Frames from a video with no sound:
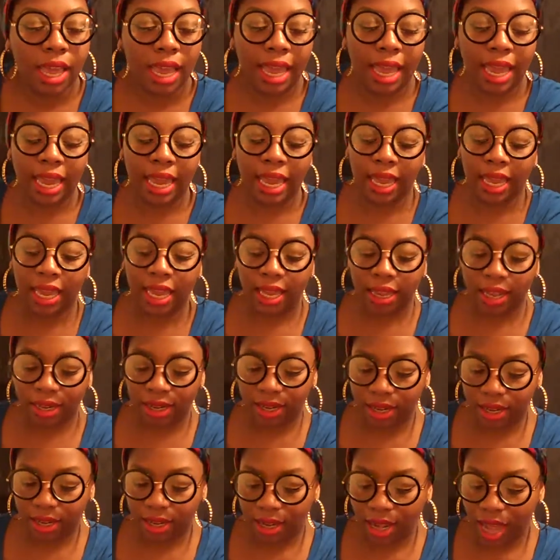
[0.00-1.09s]

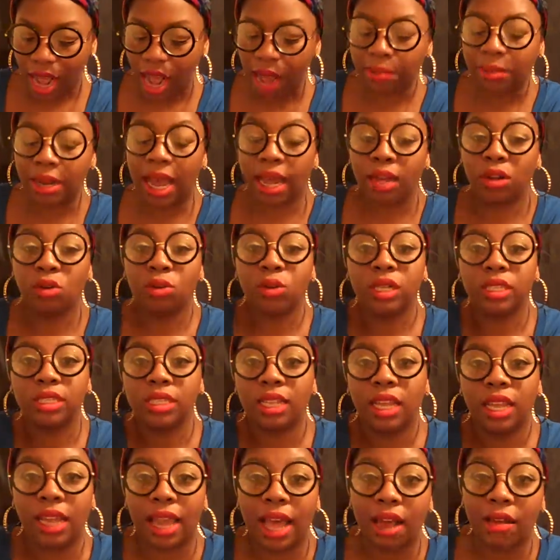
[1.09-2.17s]
And I'm not going
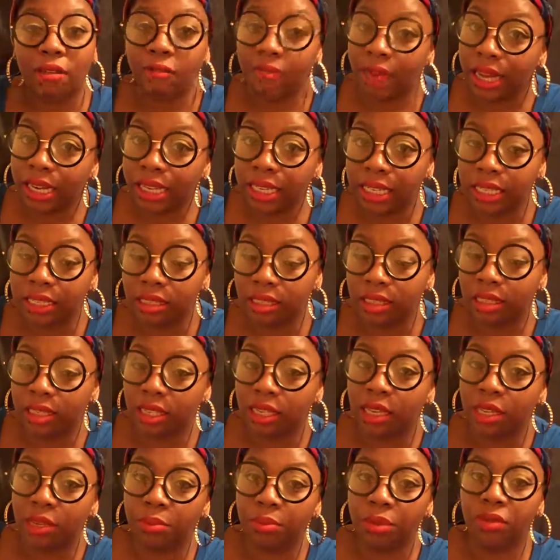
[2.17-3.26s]
to allow finances to
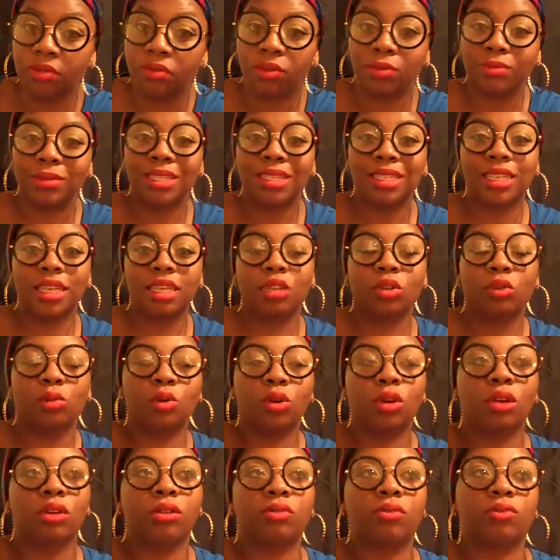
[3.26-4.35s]
keep me from seeing the
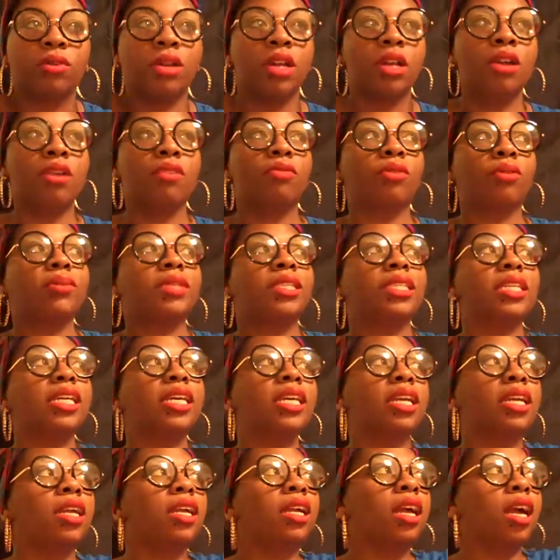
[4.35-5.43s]
world, from
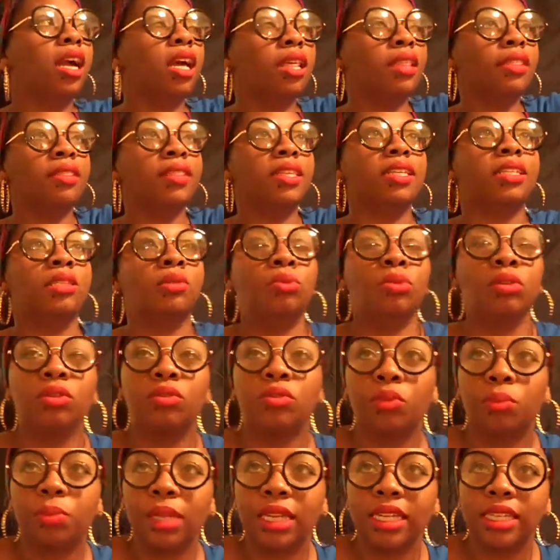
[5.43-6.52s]
seeing these
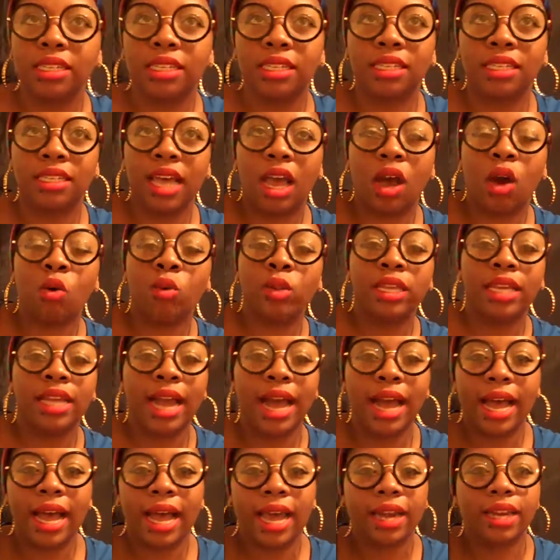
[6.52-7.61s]
beautiful places that only
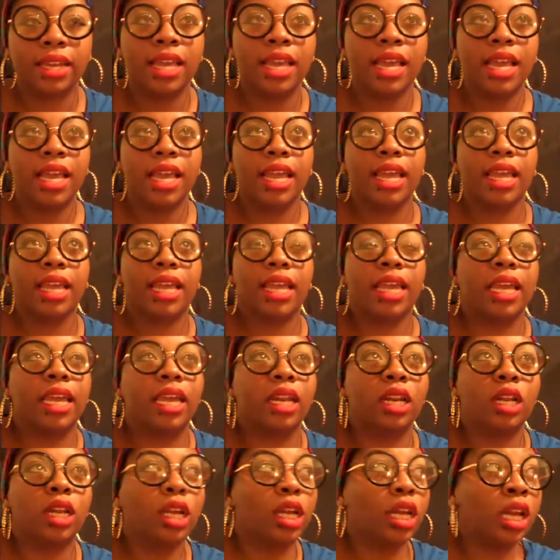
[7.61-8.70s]
God
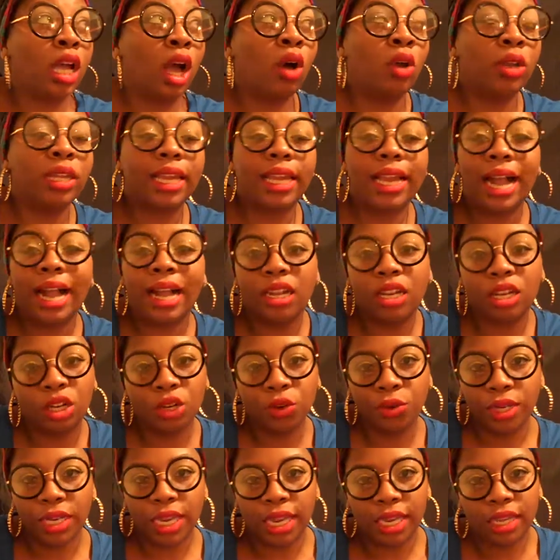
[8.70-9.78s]
could
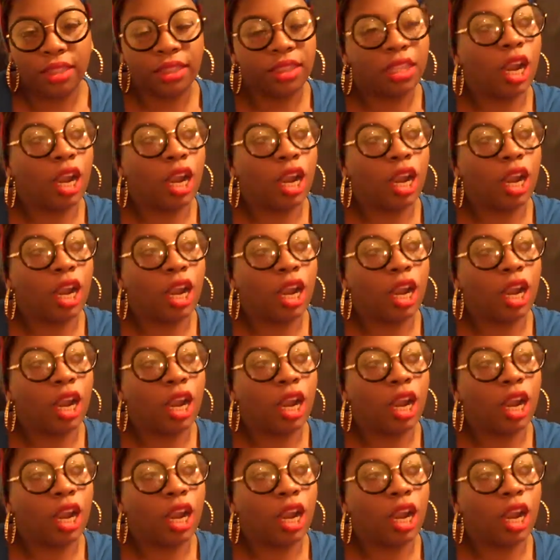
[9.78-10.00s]
create.